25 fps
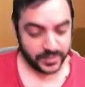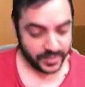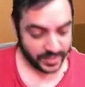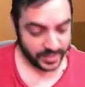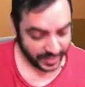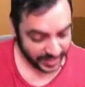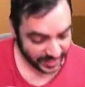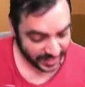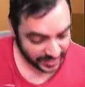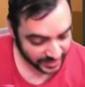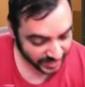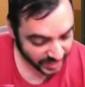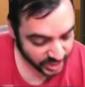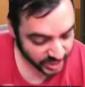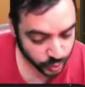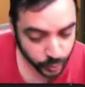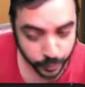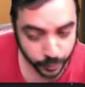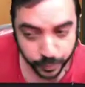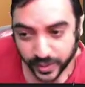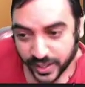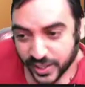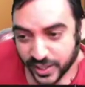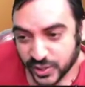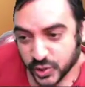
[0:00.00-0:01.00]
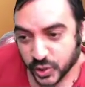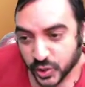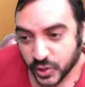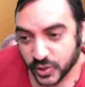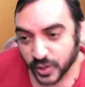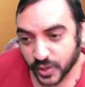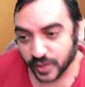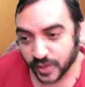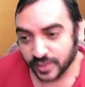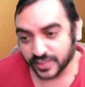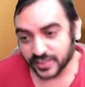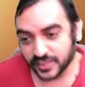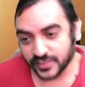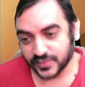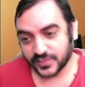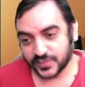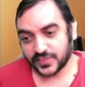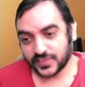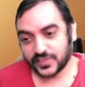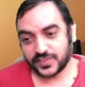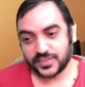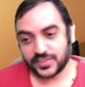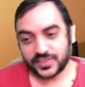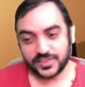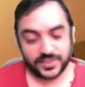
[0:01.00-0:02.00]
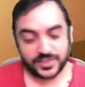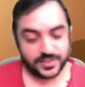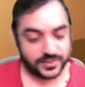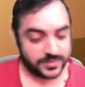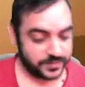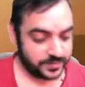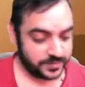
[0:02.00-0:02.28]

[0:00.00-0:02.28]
Is this rupees or dollars?